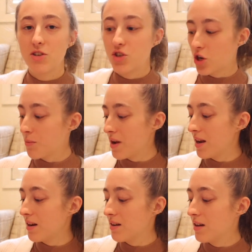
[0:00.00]

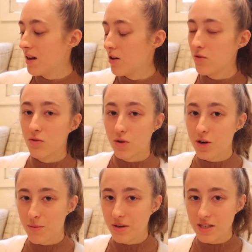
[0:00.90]
German
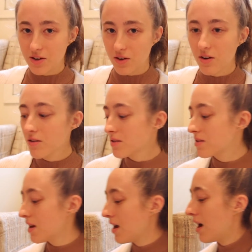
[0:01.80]
learning
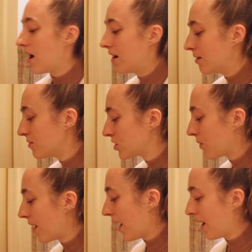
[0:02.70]
materials.
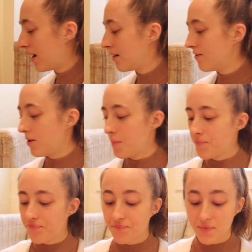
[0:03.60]
So I have
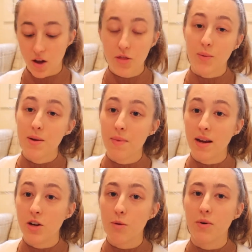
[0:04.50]
three
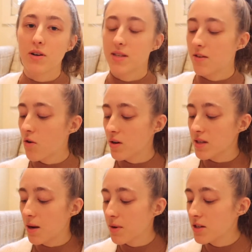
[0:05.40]
main notebooks, and of
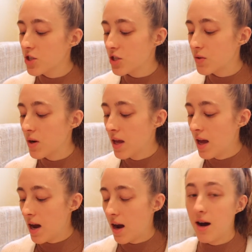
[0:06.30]
course I'm going to do
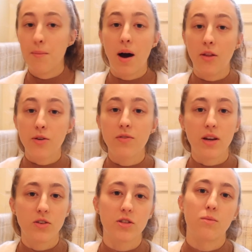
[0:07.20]
other
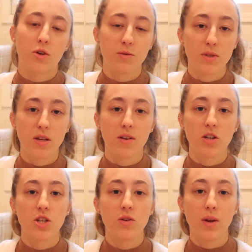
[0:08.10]
videos that are more
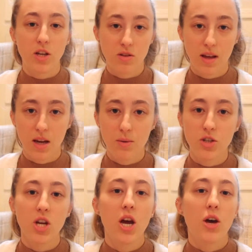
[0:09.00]
specific to each
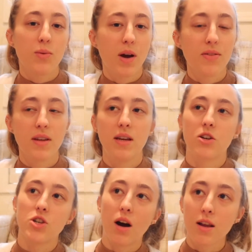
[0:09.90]
language throughout the
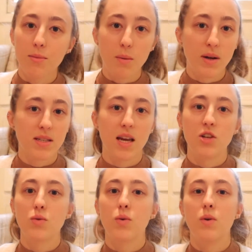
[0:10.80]
year, talking about my
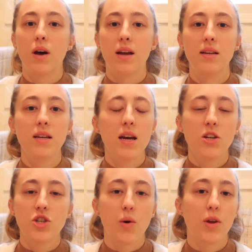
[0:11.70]
schedule and
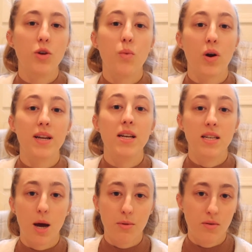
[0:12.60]
showing you more in
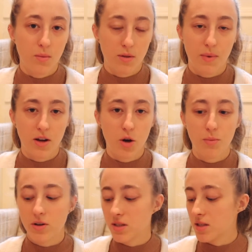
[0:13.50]
depth with my
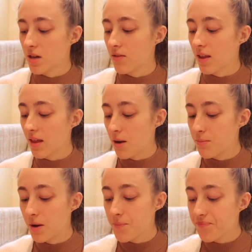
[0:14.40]
notebooks and stuff like that,
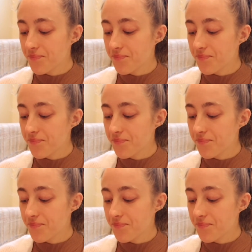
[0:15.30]
but